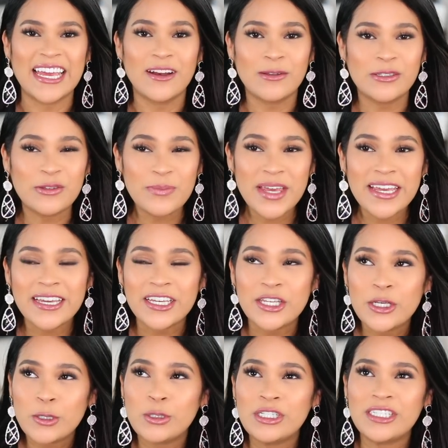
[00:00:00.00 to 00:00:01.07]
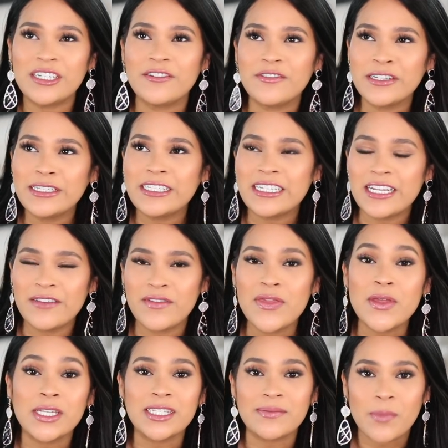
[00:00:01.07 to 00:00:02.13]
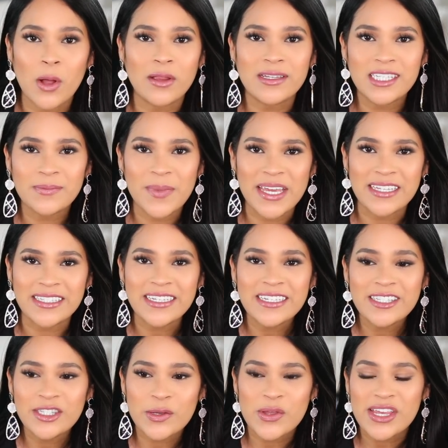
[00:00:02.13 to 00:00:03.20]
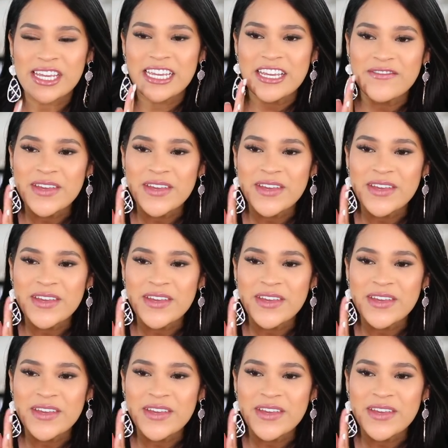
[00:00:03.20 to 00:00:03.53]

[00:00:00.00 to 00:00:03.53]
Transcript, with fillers: It can also make a huge difference in even the smallest spaces. So like